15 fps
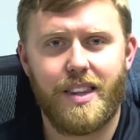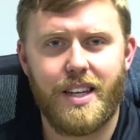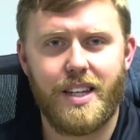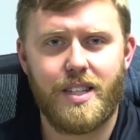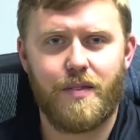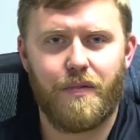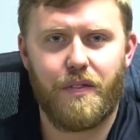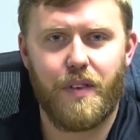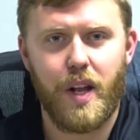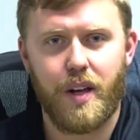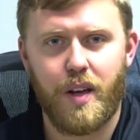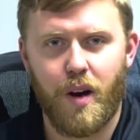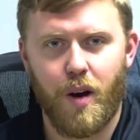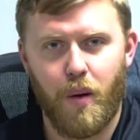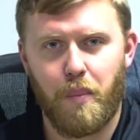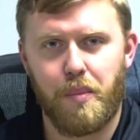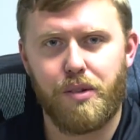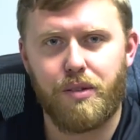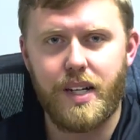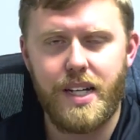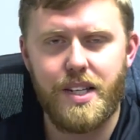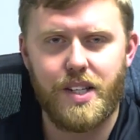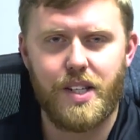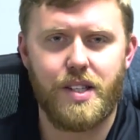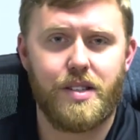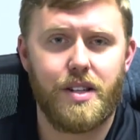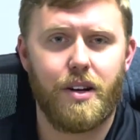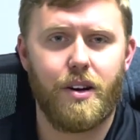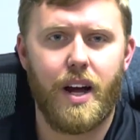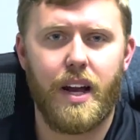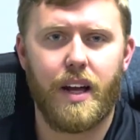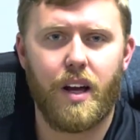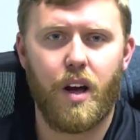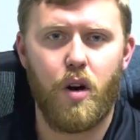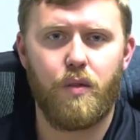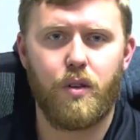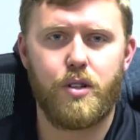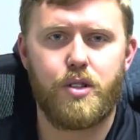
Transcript: this video, please consider heading over